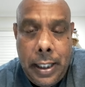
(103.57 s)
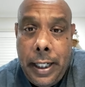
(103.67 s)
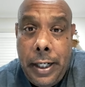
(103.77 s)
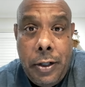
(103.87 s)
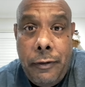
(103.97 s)

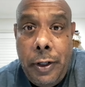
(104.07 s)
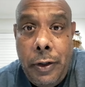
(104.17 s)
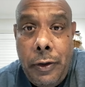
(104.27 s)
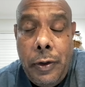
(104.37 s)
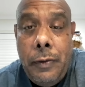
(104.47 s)
interview
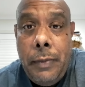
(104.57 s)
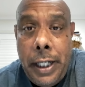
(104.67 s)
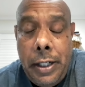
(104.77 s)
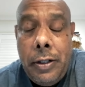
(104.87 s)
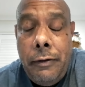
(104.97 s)

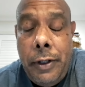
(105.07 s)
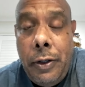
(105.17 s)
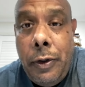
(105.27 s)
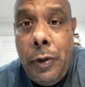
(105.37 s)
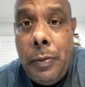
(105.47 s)

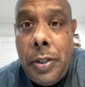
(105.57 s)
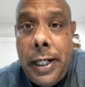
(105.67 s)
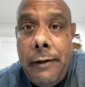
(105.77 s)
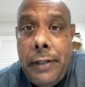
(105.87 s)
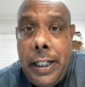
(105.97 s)
room
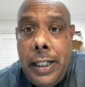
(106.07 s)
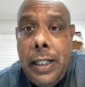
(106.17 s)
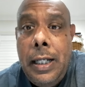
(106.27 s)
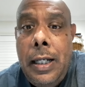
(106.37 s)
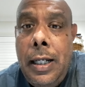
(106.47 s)
safety,
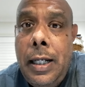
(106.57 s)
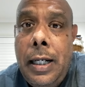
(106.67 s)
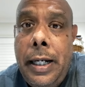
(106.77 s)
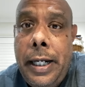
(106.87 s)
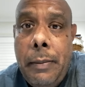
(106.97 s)

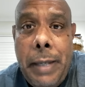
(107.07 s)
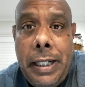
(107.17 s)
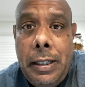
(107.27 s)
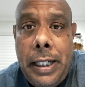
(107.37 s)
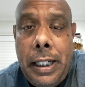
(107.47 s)
in a
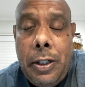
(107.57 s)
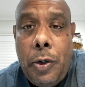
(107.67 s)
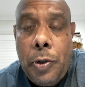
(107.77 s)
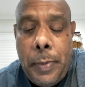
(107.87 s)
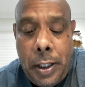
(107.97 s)
mental health
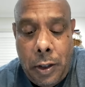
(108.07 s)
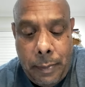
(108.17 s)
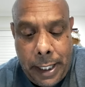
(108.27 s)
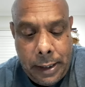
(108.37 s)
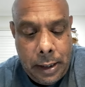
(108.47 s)
hospital or
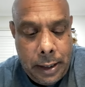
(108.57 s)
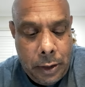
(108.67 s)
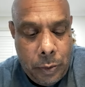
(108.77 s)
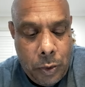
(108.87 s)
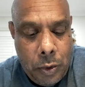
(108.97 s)
mental
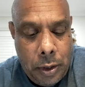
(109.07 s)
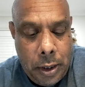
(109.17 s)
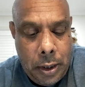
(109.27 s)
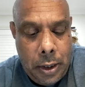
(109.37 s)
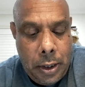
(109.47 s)
health ward,
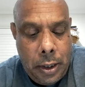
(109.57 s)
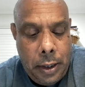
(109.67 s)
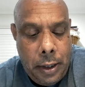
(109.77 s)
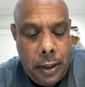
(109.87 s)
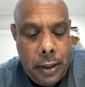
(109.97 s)

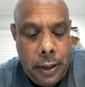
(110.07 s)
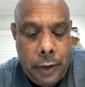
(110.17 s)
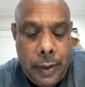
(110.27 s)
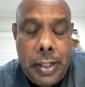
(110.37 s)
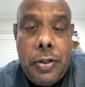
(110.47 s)

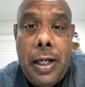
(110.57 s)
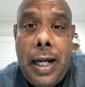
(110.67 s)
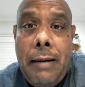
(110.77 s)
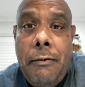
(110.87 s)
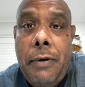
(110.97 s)
duress
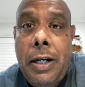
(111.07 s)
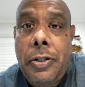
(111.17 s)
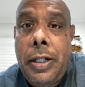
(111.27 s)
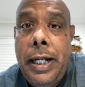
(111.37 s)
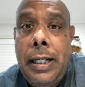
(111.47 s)
alarm
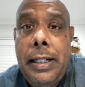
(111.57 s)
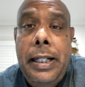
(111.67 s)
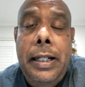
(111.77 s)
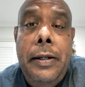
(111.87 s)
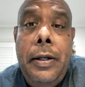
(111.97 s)

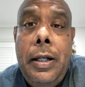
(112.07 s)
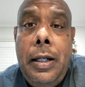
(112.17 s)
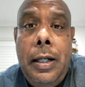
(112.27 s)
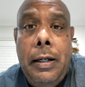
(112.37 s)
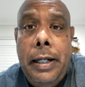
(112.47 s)
functionality.
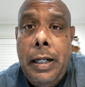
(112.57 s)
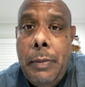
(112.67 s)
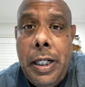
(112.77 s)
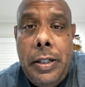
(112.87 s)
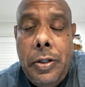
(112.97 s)
In
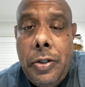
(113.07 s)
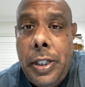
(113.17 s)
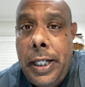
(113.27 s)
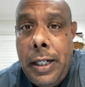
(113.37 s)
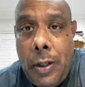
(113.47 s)

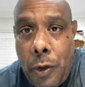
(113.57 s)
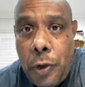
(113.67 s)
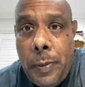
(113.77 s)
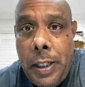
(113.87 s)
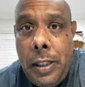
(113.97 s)
emergency in an
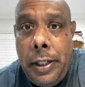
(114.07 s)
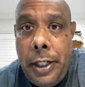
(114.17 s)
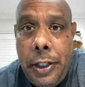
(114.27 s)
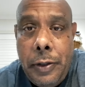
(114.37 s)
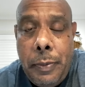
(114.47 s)
hospital, you
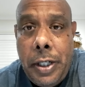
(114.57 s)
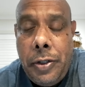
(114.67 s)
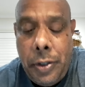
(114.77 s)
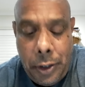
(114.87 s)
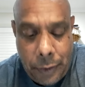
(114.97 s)
need to
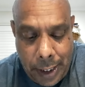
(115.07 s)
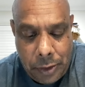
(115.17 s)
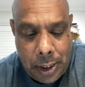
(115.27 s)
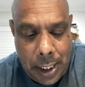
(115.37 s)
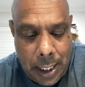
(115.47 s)
press your
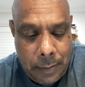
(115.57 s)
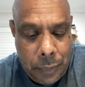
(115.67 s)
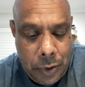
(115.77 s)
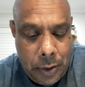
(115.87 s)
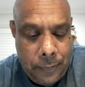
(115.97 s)
duress
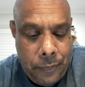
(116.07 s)
alarms.